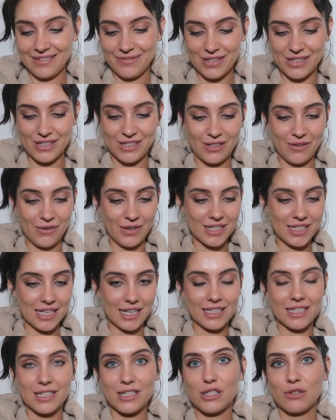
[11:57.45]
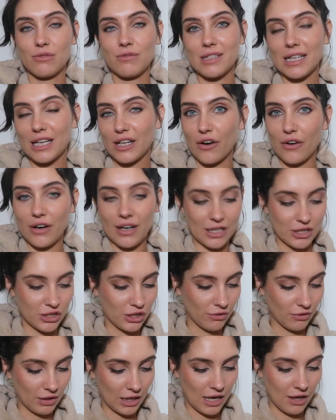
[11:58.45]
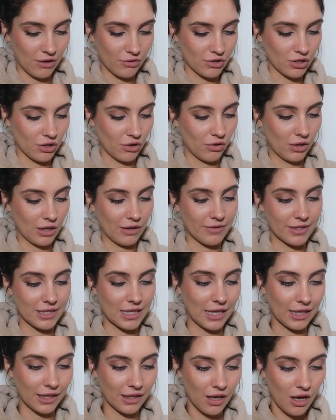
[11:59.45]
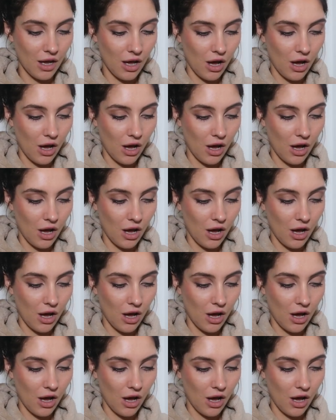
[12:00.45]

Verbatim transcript: I'm so excited. As soon as I got in, I showed Claudio and I was like,